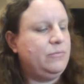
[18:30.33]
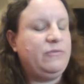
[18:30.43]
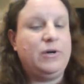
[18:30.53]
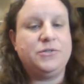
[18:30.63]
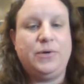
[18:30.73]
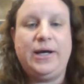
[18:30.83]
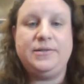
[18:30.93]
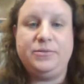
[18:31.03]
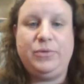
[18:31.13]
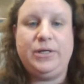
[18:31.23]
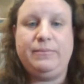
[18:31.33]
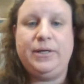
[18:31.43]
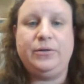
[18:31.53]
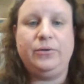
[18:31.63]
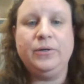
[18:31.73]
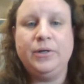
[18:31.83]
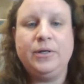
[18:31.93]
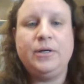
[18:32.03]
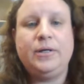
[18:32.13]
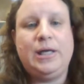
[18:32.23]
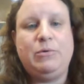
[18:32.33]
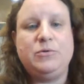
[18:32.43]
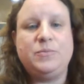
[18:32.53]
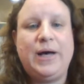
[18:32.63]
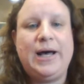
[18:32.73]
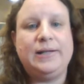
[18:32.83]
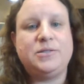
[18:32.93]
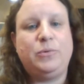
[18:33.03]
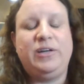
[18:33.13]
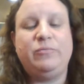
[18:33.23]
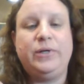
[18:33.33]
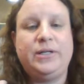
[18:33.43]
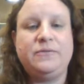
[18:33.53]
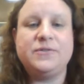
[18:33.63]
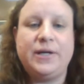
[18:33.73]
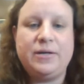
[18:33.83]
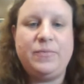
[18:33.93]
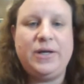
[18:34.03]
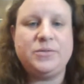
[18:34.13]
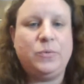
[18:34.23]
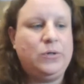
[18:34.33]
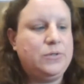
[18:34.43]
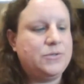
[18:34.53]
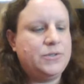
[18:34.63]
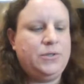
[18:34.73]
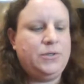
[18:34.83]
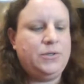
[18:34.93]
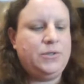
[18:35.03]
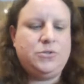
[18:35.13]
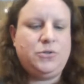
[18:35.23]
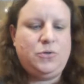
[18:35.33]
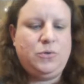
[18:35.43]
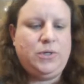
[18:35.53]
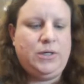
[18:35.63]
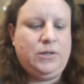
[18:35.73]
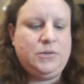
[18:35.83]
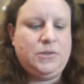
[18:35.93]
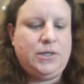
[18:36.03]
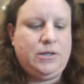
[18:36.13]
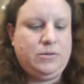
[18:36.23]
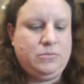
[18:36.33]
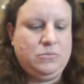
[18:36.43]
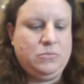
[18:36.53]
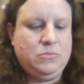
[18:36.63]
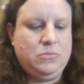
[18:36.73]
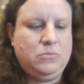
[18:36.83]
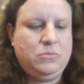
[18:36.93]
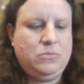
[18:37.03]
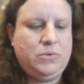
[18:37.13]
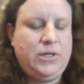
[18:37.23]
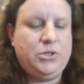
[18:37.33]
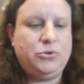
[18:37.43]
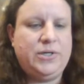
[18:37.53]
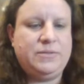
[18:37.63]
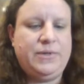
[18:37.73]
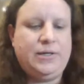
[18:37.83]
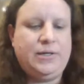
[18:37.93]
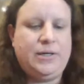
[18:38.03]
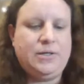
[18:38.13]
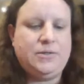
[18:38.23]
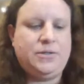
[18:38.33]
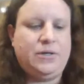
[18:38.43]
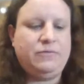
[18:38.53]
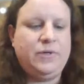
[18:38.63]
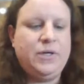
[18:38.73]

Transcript: We've also had some Mickey Mantle game used bats. We have plenty of signed baseballs, so you can enjoy some of that Yankee stuff.